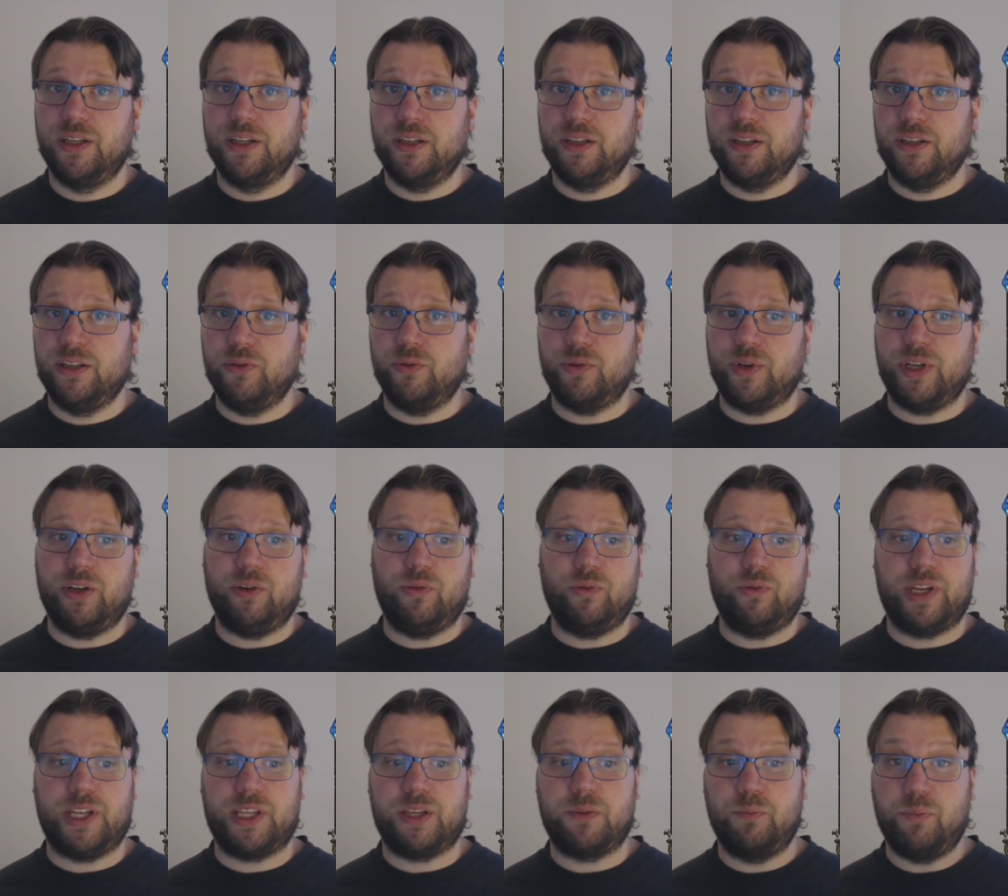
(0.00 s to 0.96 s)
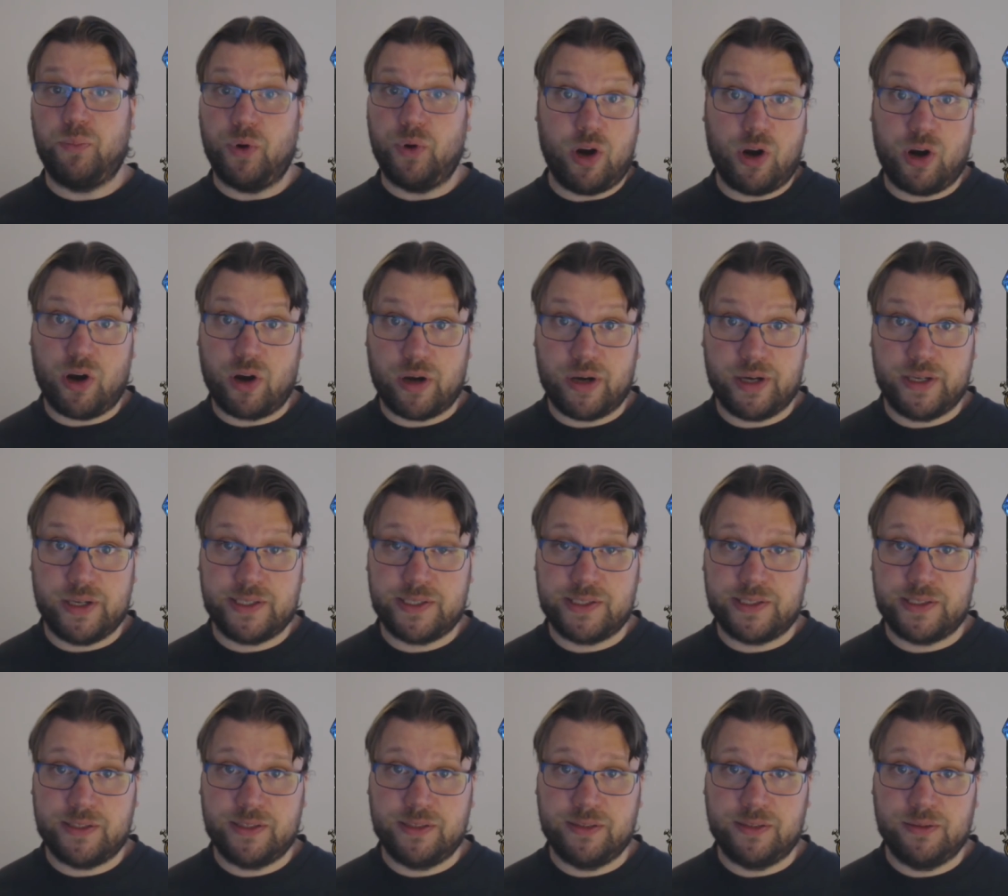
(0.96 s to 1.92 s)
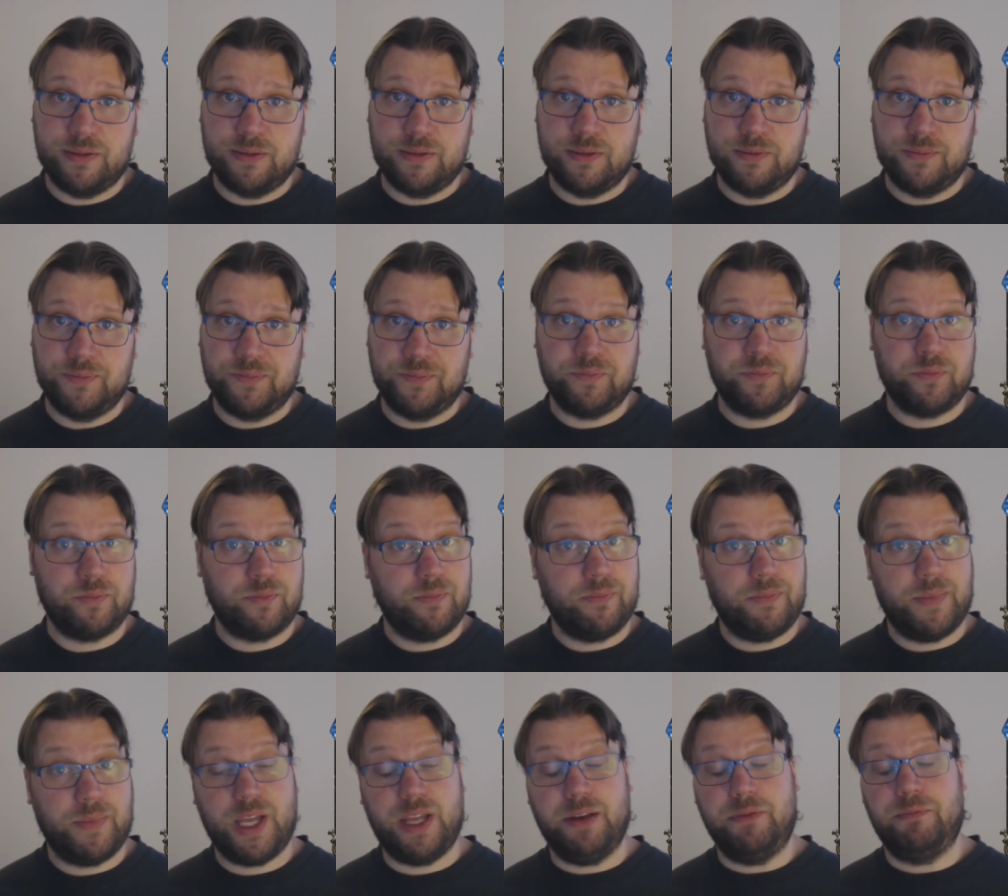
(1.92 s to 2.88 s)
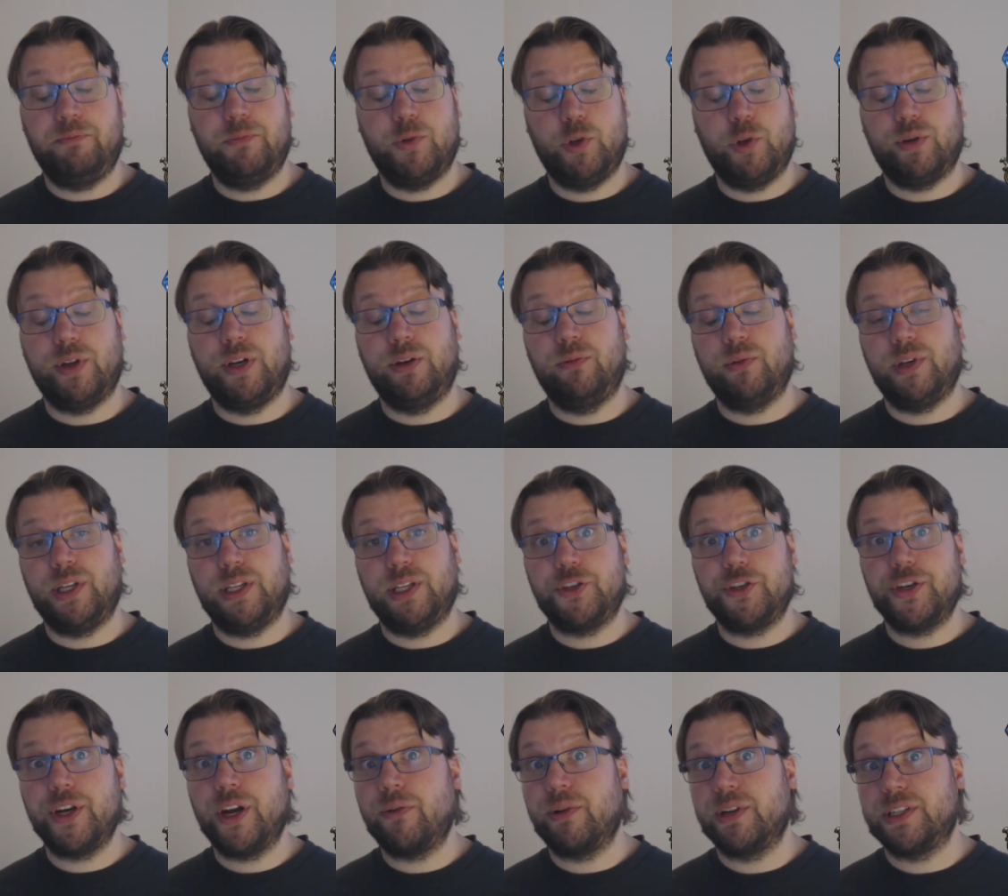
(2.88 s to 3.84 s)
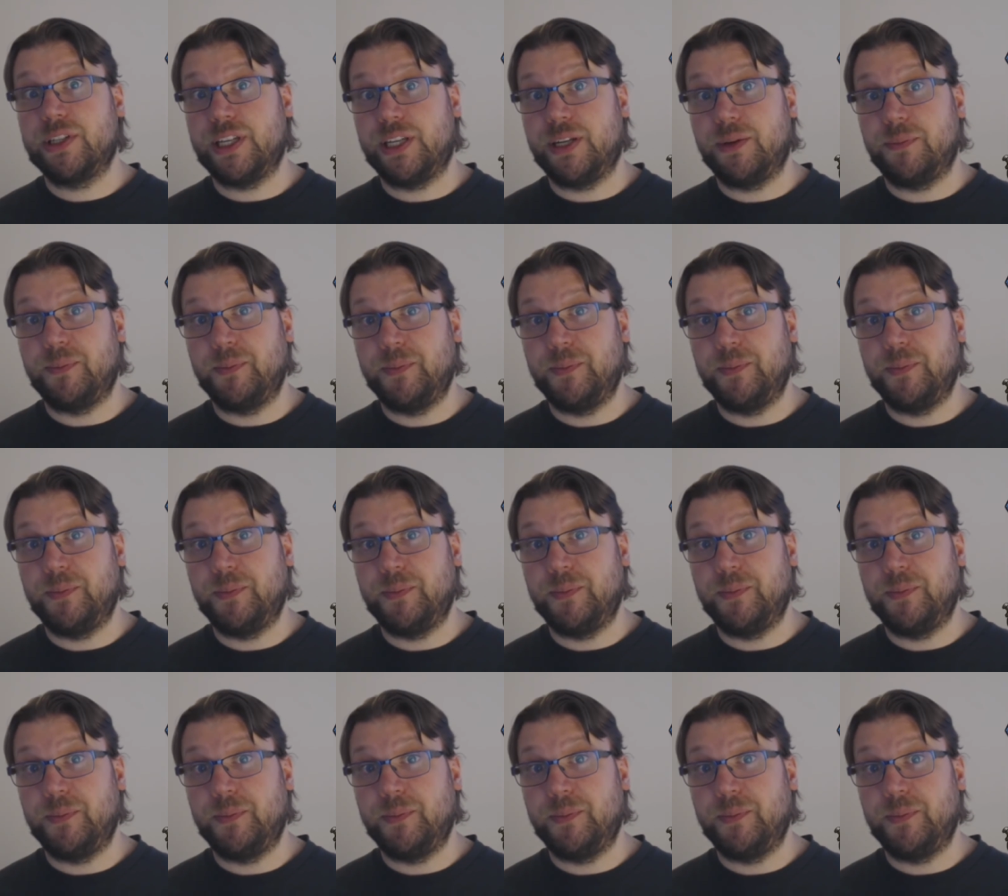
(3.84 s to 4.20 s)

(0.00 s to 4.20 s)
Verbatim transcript: you can look at Barnes, and you can look at Sherazin.